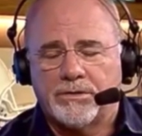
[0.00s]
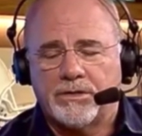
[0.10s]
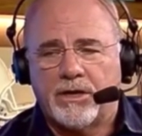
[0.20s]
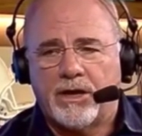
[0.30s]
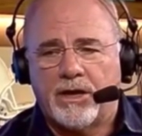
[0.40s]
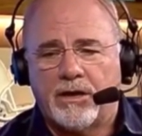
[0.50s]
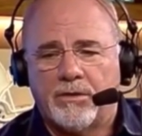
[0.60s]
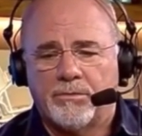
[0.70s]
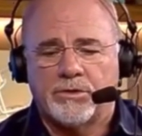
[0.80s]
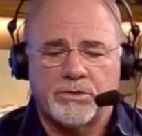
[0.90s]
and it
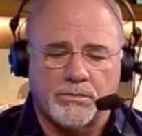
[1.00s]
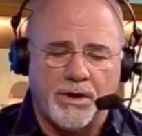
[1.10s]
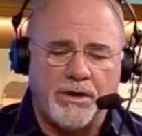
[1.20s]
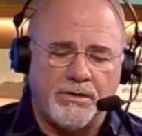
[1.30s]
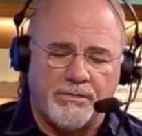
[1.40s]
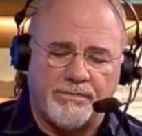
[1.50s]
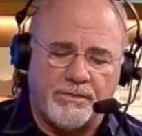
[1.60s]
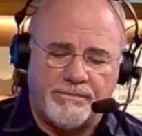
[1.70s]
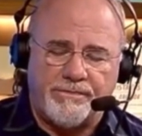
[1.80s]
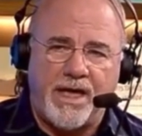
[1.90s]
was 3 different
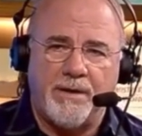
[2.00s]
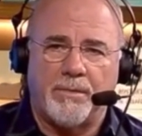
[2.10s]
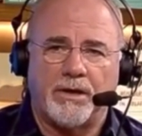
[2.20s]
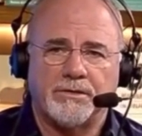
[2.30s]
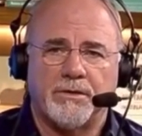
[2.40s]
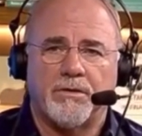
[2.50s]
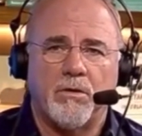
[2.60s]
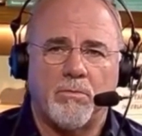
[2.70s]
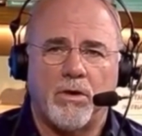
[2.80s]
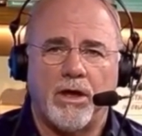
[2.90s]
families on
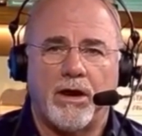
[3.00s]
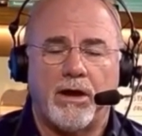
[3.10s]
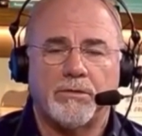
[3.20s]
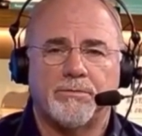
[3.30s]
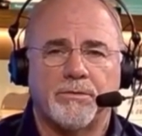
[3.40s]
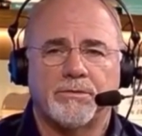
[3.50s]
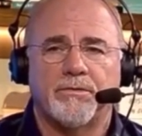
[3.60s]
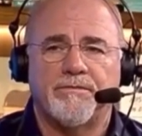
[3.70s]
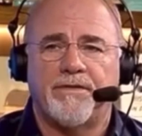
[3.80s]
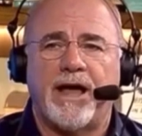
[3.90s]
Oprah, and I was supposed to
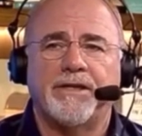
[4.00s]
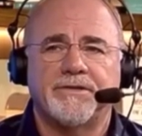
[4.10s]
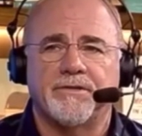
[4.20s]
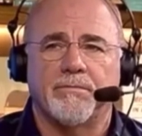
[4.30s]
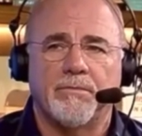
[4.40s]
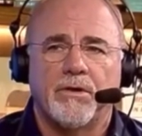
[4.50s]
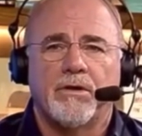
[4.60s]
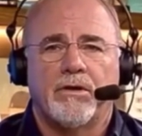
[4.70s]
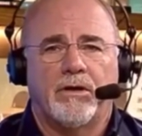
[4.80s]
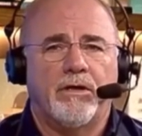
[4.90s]
advise them
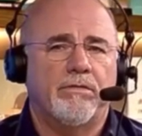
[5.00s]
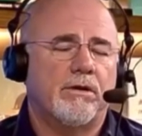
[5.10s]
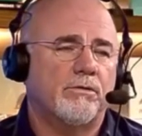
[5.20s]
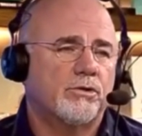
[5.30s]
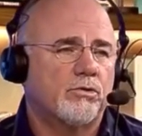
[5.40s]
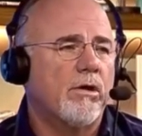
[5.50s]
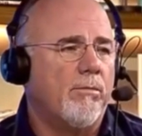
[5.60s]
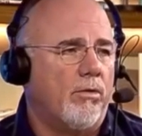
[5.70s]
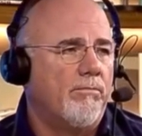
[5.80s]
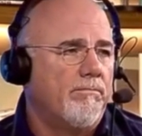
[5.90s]
in their
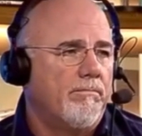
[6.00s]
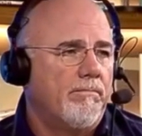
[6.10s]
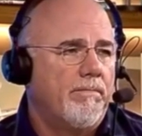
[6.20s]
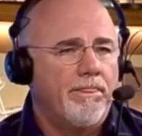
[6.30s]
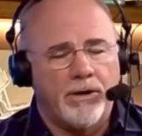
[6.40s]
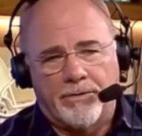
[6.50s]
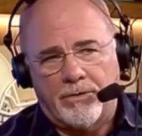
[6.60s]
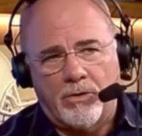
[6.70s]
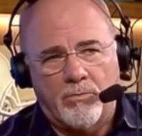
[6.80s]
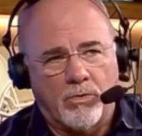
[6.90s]
trouble on Oprah.